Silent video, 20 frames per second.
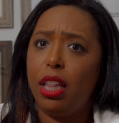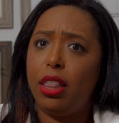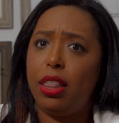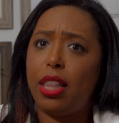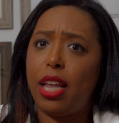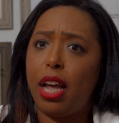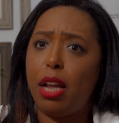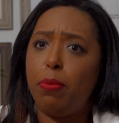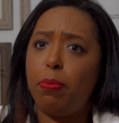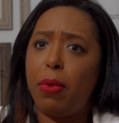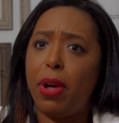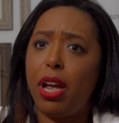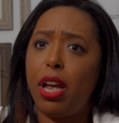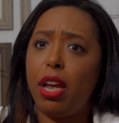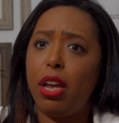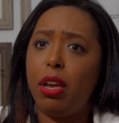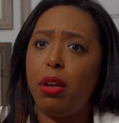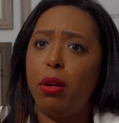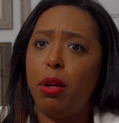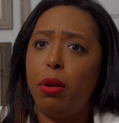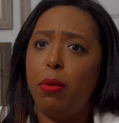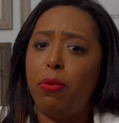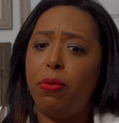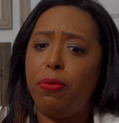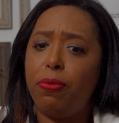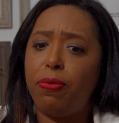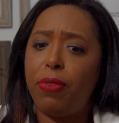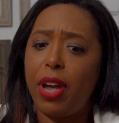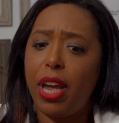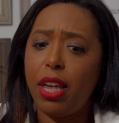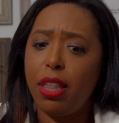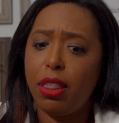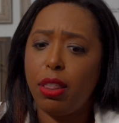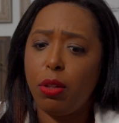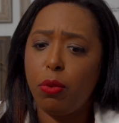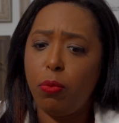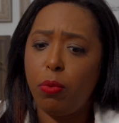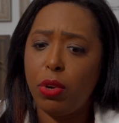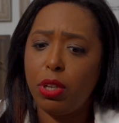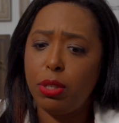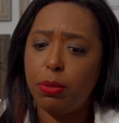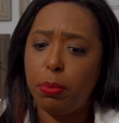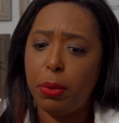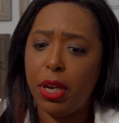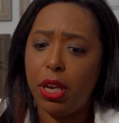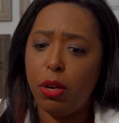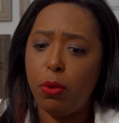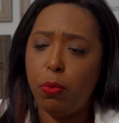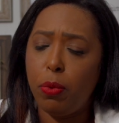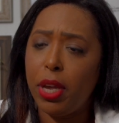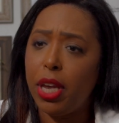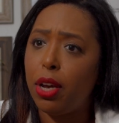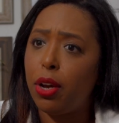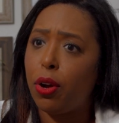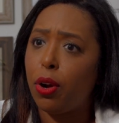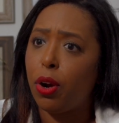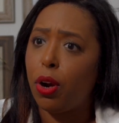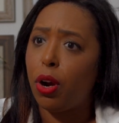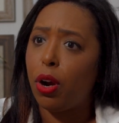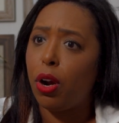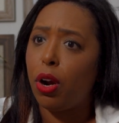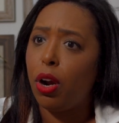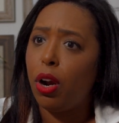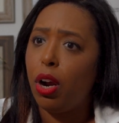that my faith was being weaker,